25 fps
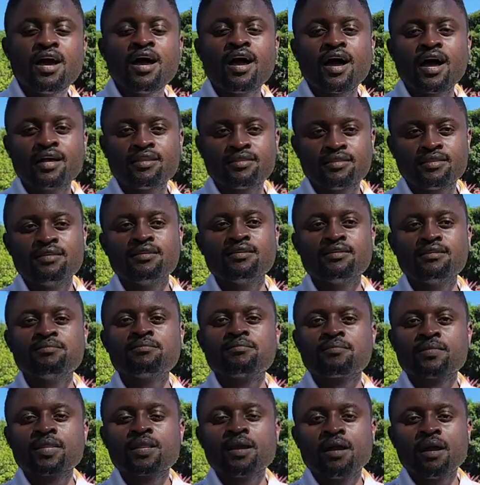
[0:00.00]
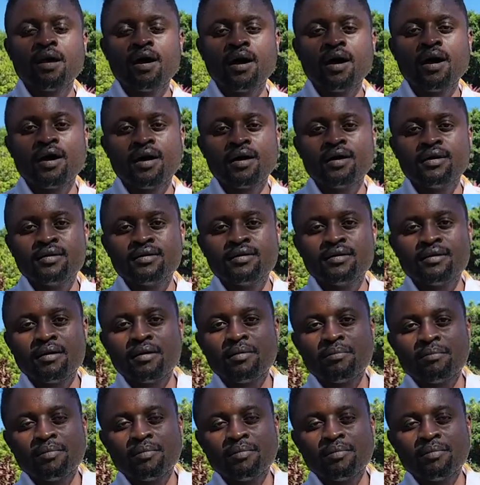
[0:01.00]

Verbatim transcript: at the uh,